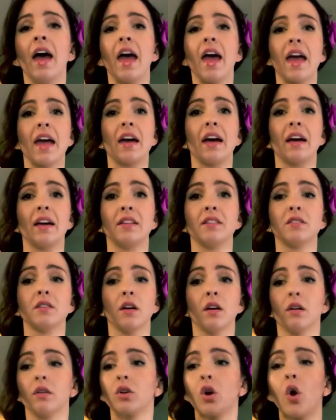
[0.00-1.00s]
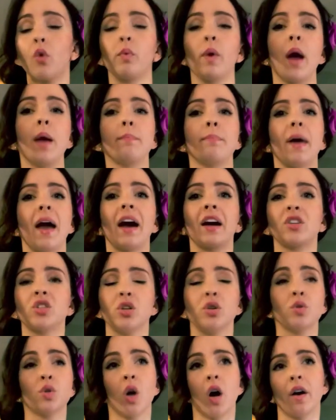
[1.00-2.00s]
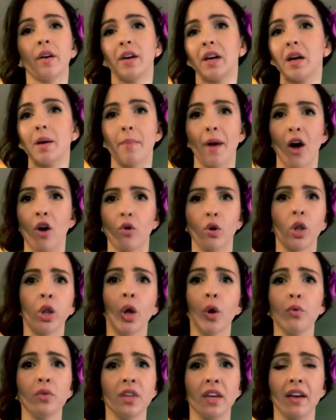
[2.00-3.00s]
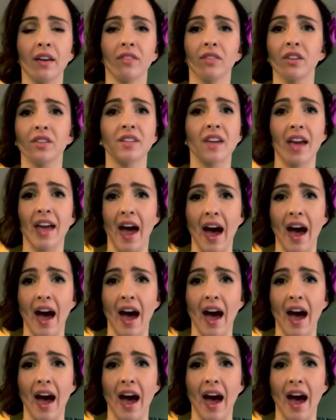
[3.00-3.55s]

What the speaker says: and go right back to talking about clothing the day